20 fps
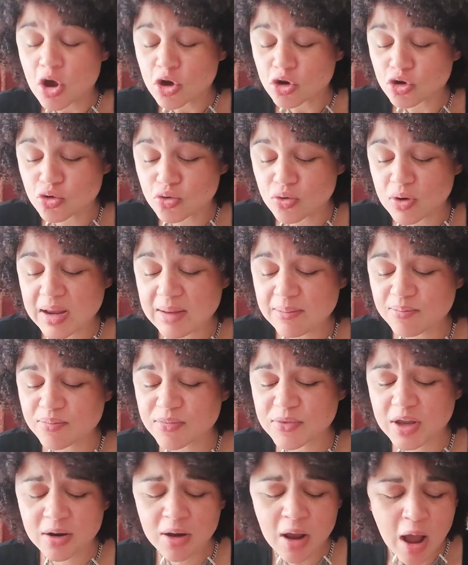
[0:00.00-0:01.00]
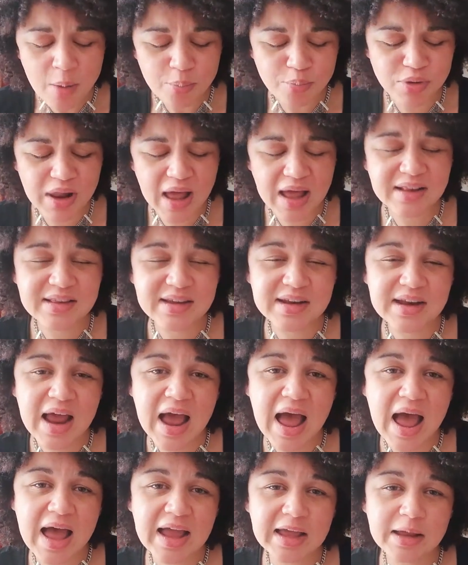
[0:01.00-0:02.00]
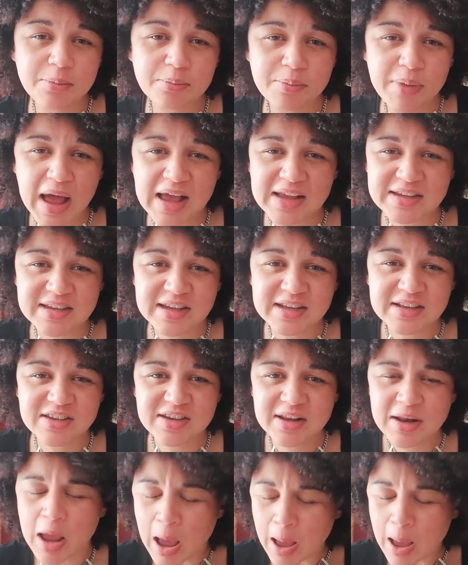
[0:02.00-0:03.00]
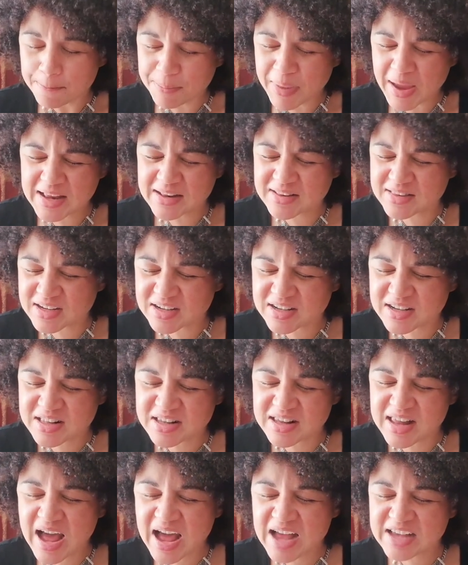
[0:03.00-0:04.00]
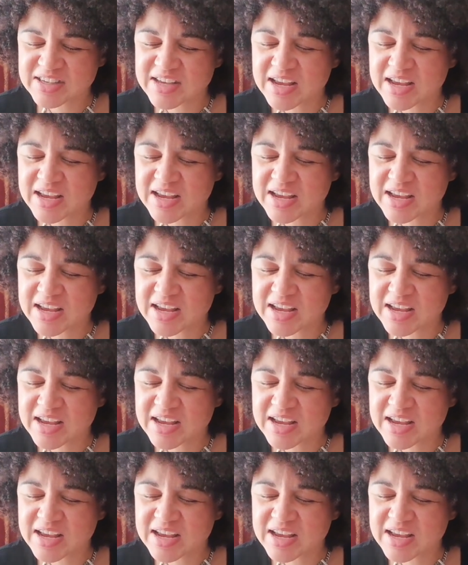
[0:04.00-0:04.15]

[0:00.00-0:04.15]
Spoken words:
dreamed and planted hanging baskets and painted glass,